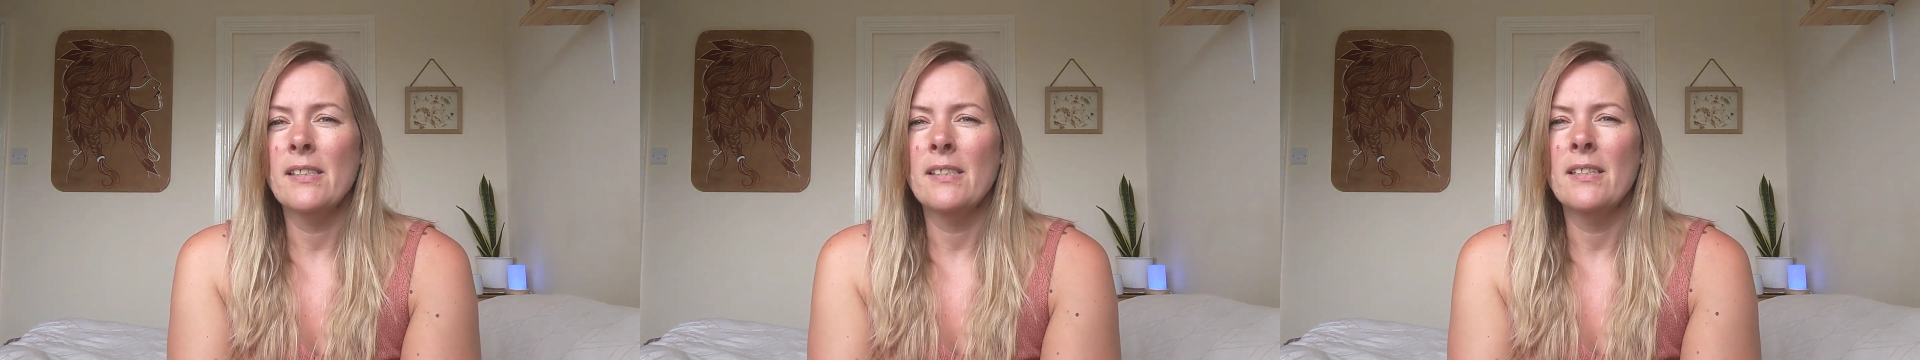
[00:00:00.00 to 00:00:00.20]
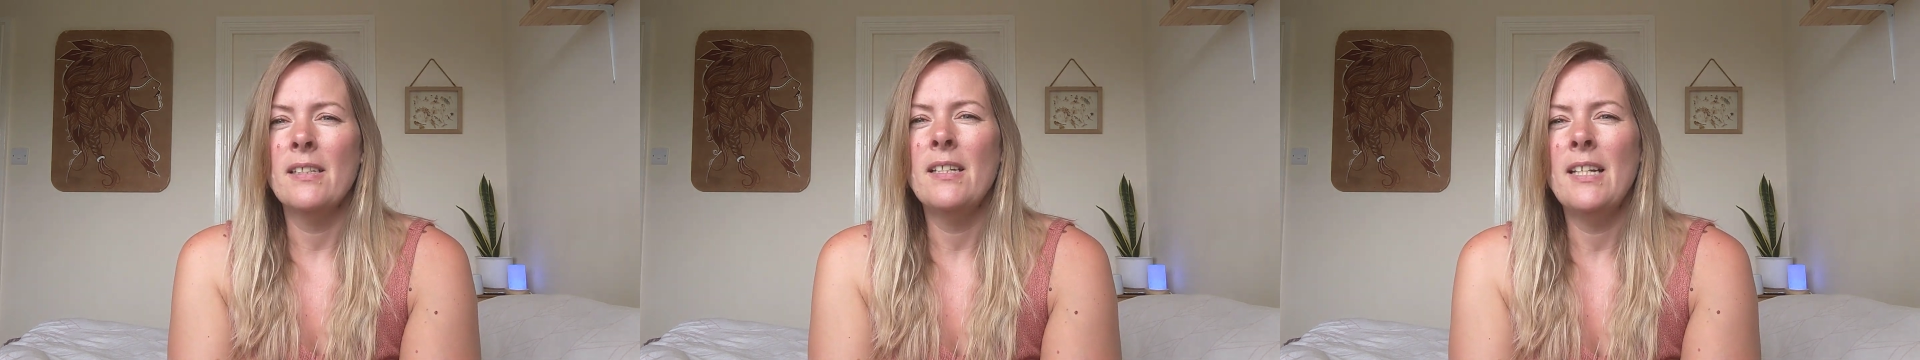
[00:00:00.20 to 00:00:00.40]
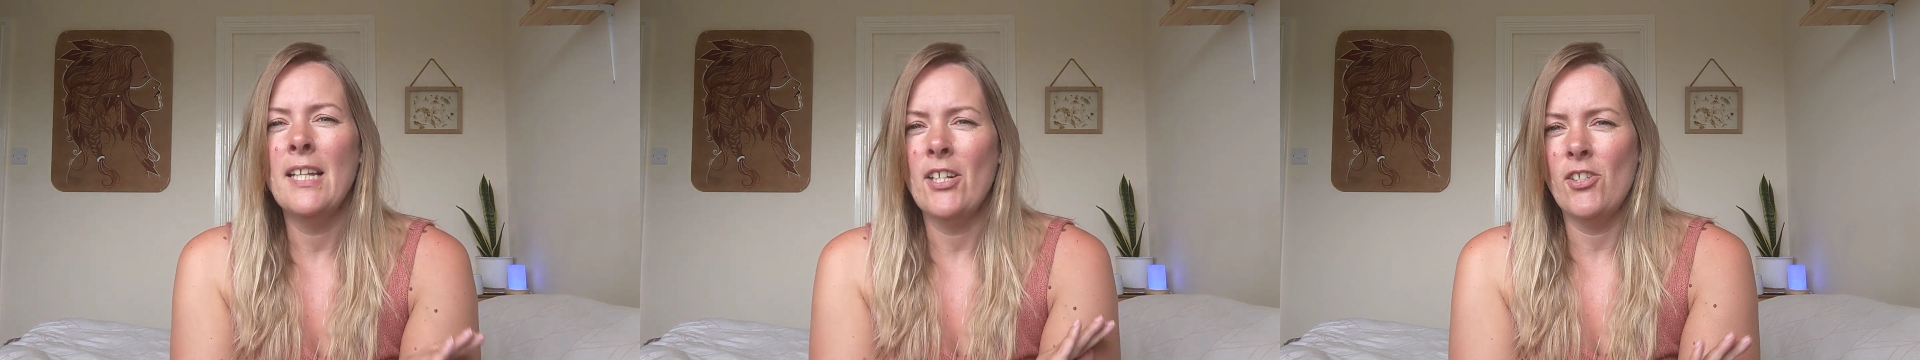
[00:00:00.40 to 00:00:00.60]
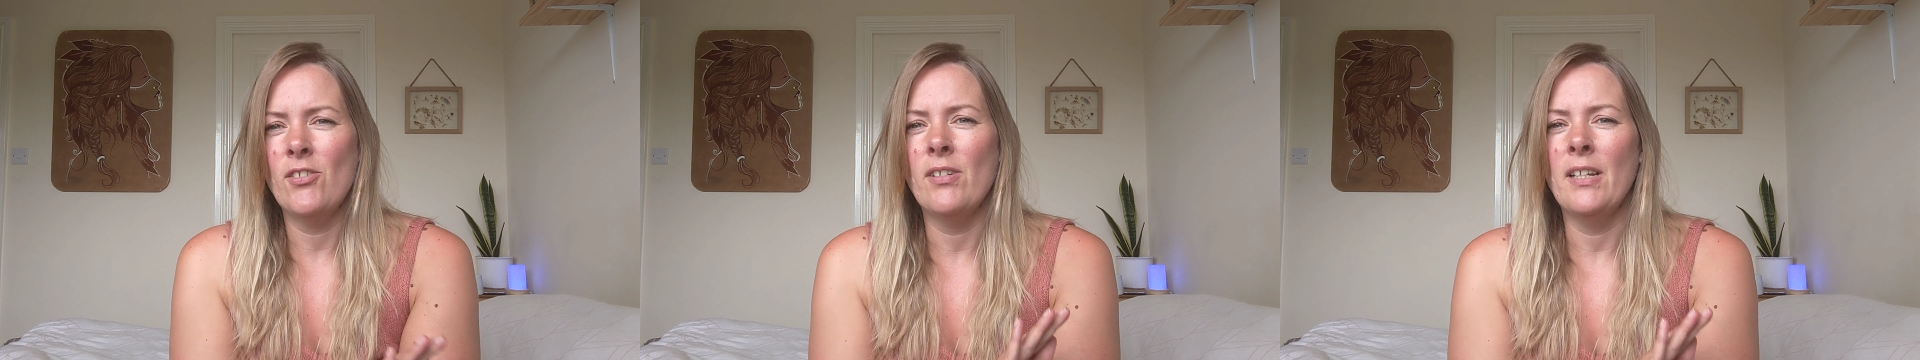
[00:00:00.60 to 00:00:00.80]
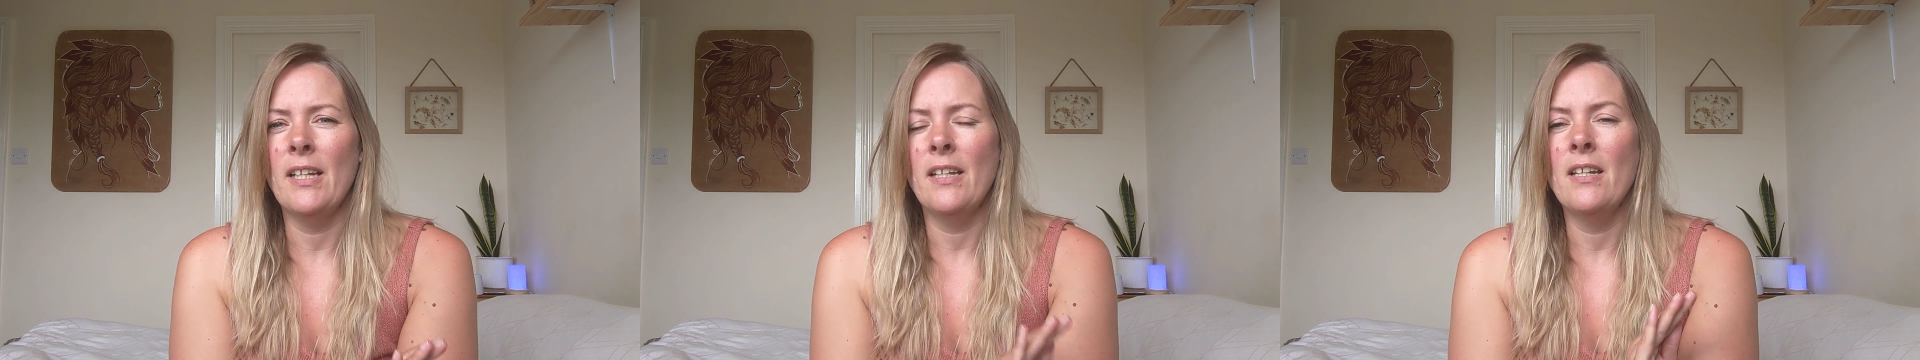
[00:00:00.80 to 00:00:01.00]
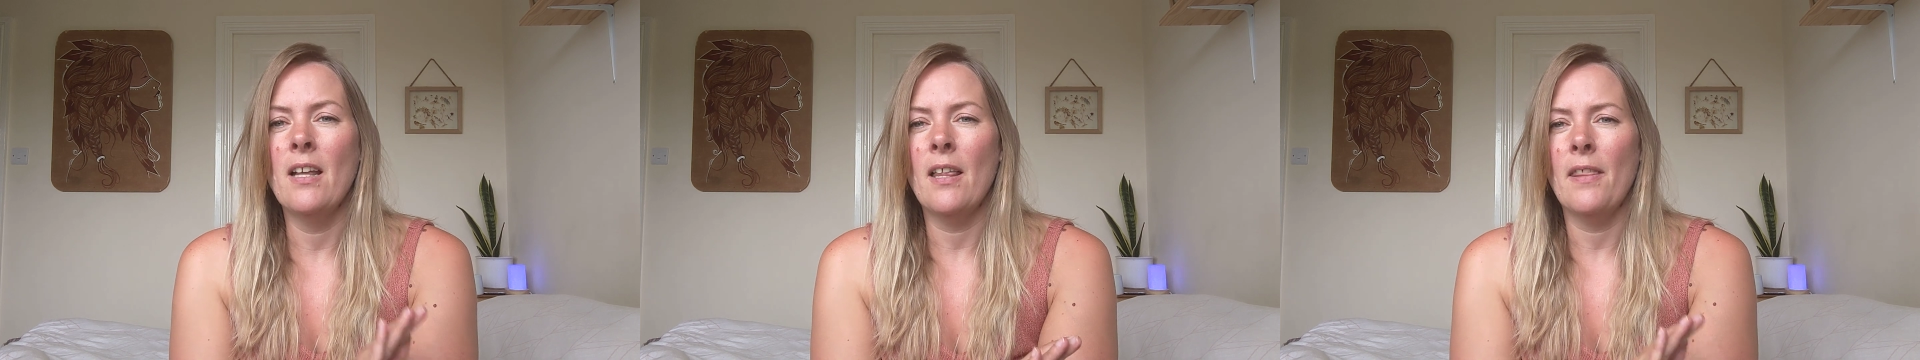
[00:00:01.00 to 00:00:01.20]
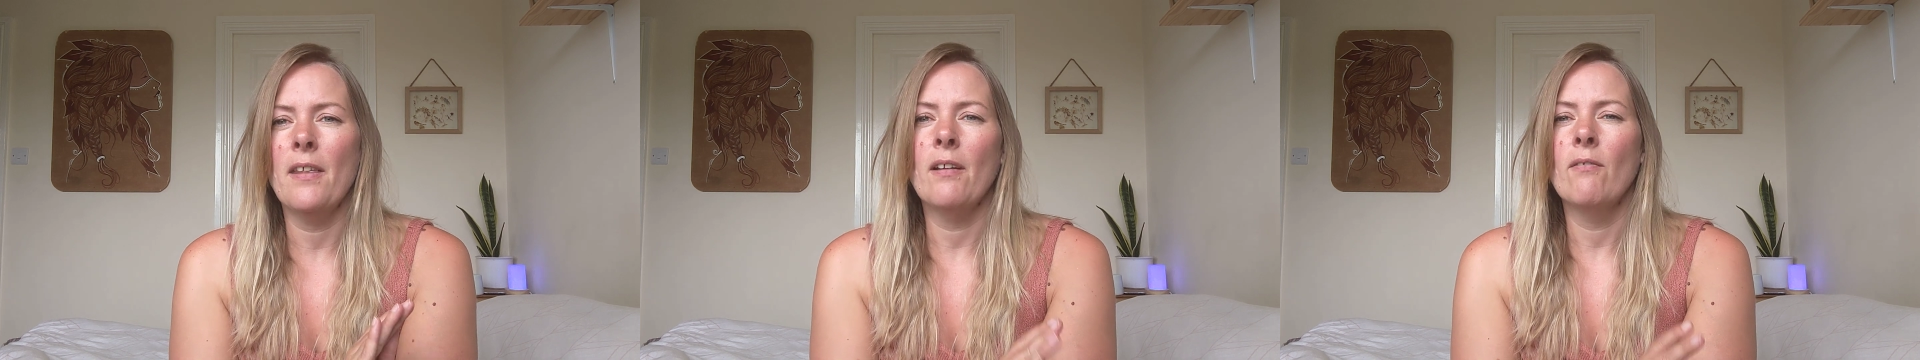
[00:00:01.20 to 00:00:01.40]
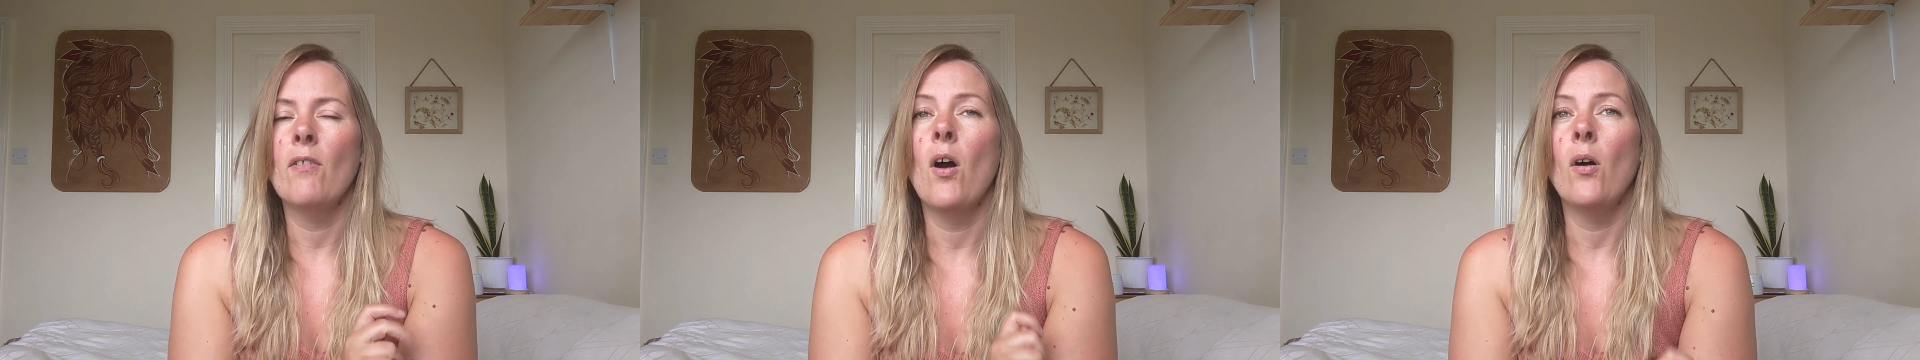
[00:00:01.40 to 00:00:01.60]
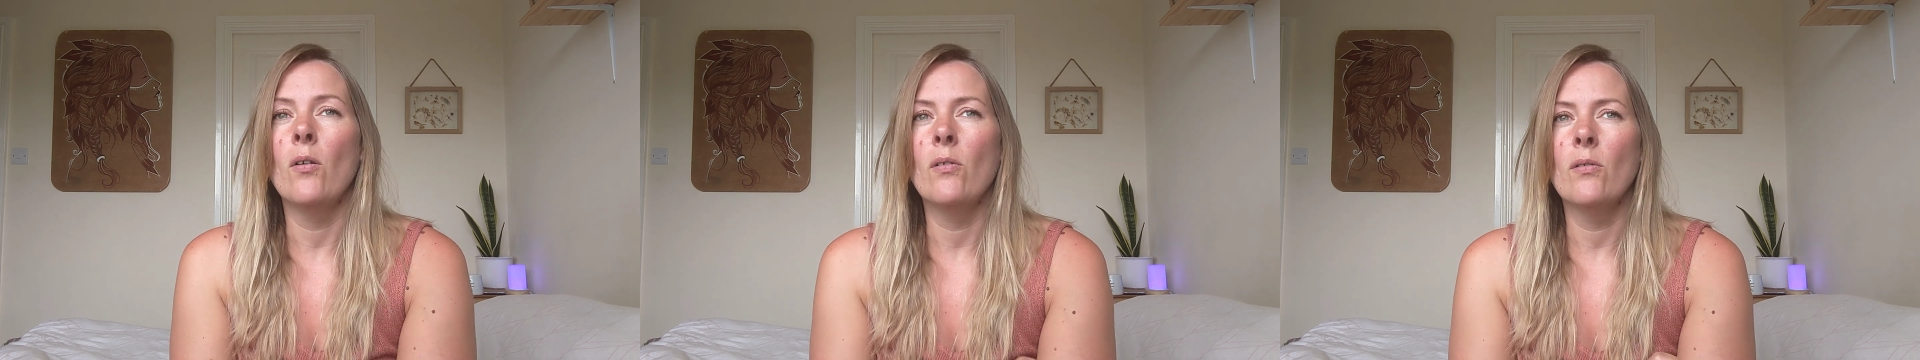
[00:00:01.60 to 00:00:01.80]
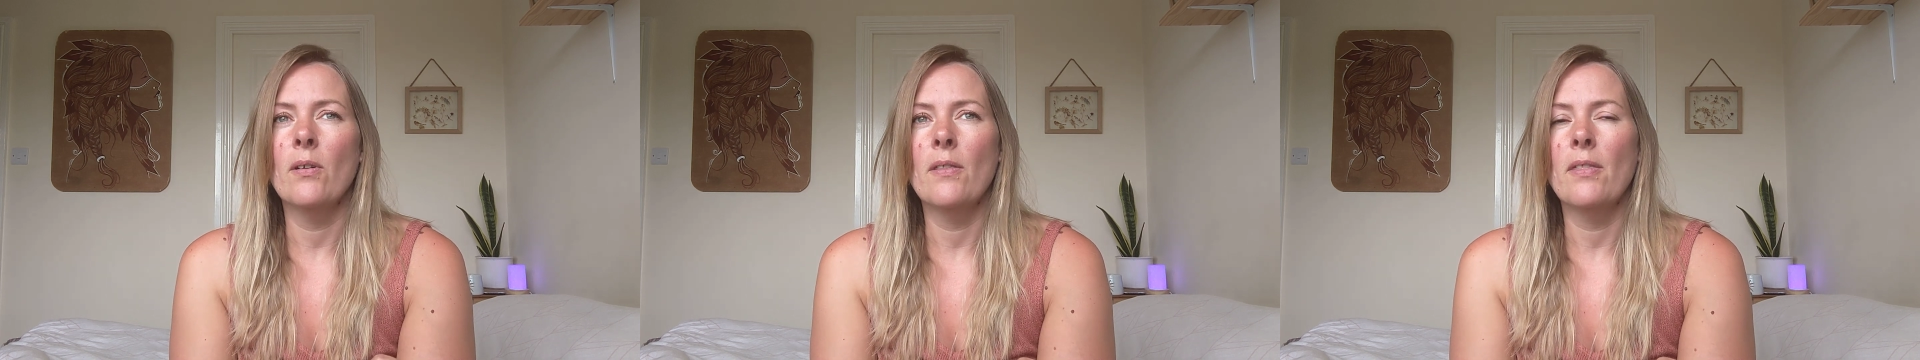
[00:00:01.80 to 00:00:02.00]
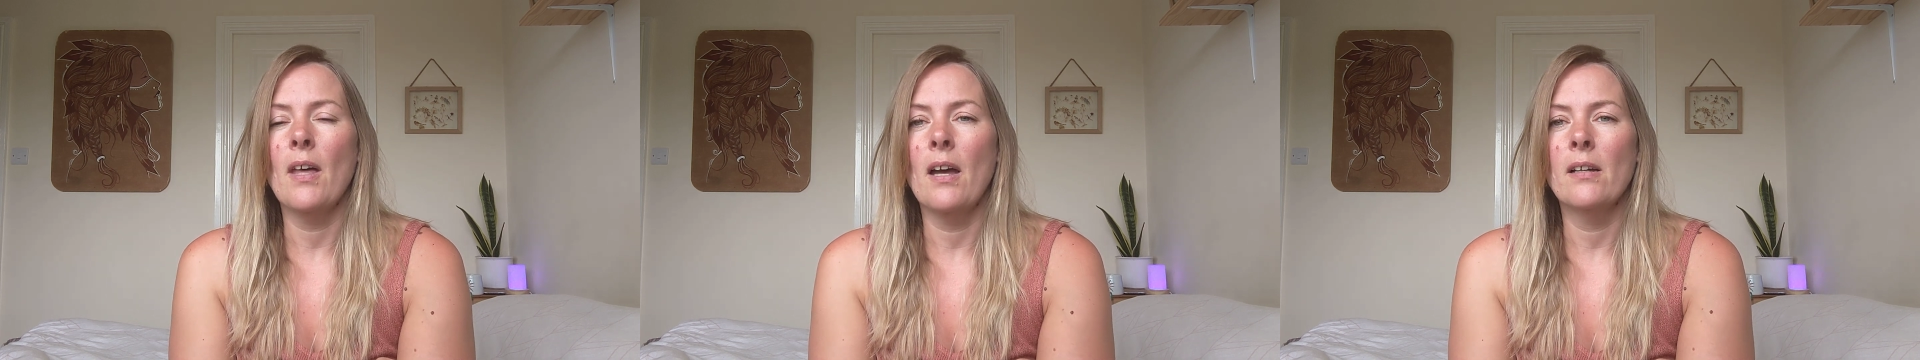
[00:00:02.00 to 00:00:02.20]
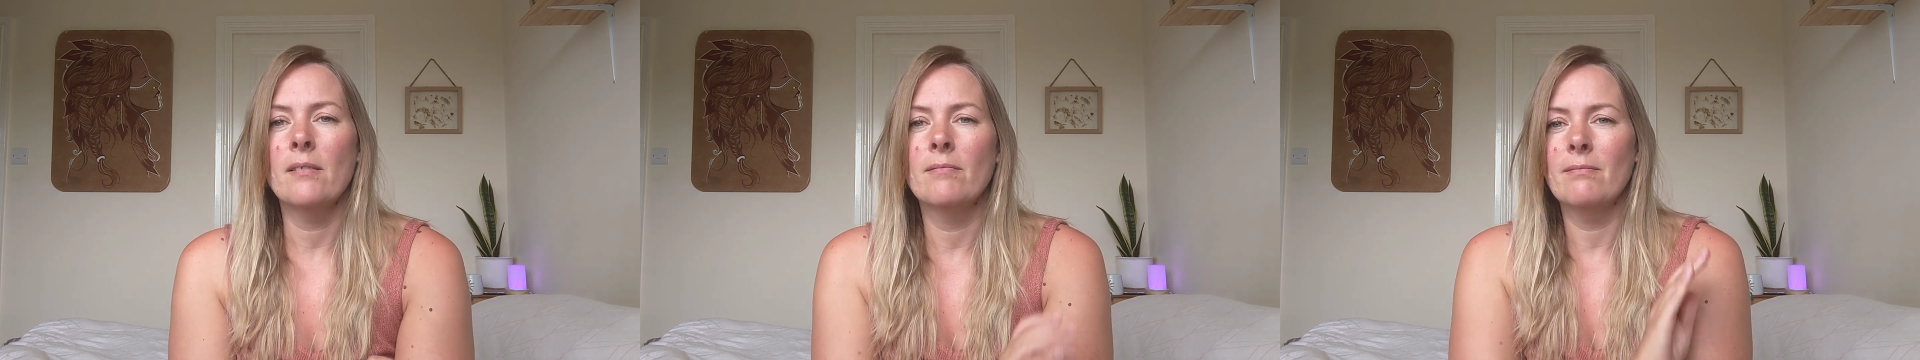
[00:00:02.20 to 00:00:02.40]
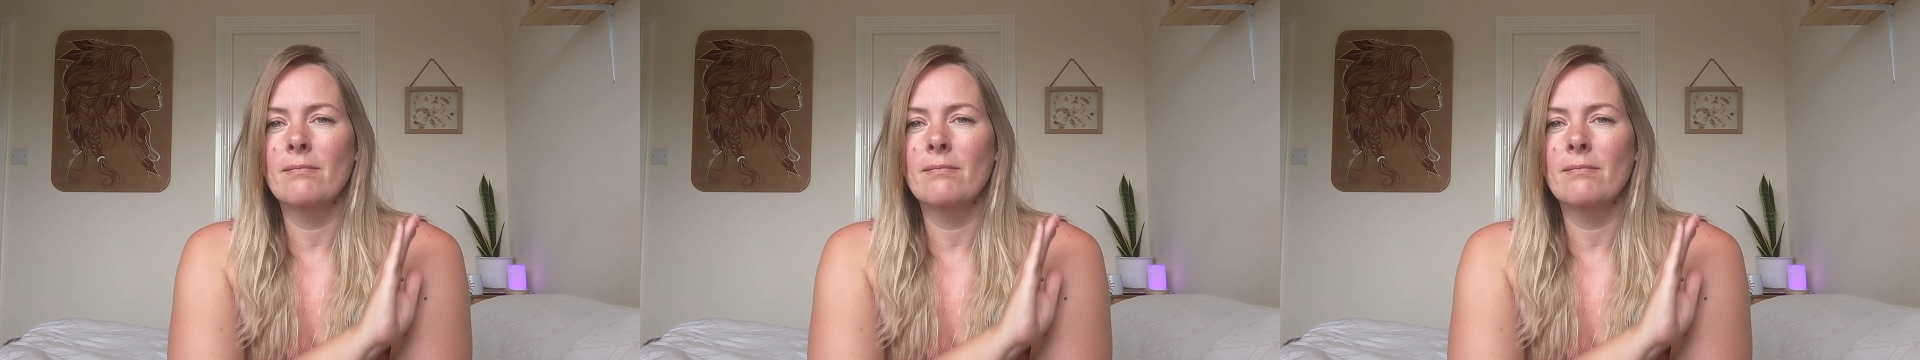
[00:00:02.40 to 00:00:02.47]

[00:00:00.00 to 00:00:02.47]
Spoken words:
literally nothing wrong with that